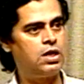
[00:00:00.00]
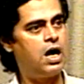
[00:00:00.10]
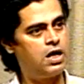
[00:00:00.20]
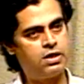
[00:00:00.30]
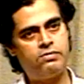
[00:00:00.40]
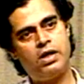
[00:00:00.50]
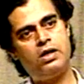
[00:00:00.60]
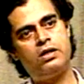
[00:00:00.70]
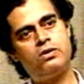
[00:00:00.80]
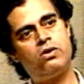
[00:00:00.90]

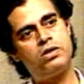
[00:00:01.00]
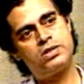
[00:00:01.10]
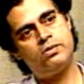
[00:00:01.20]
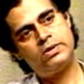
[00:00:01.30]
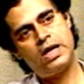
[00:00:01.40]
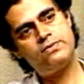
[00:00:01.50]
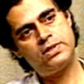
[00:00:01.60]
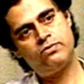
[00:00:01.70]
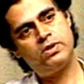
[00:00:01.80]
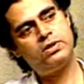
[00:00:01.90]
ultraviolet, or sometimes
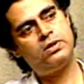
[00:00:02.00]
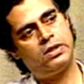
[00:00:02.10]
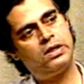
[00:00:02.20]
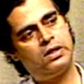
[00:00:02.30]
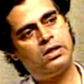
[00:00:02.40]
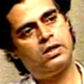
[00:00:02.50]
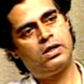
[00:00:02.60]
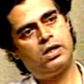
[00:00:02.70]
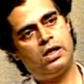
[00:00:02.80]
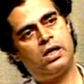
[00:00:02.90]
even
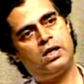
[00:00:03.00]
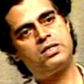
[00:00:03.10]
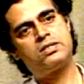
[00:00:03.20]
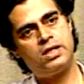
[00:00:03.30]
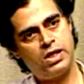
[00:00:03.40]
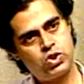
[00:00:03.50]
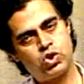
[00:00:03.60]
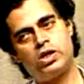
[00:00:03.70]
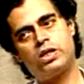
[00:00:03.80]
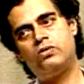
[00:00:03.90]
still
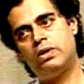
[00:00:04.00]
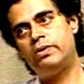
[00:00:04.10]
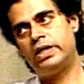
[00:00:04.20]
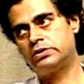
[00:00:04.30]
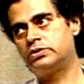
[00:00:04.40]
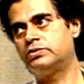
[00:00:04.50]
shorter wavelengths.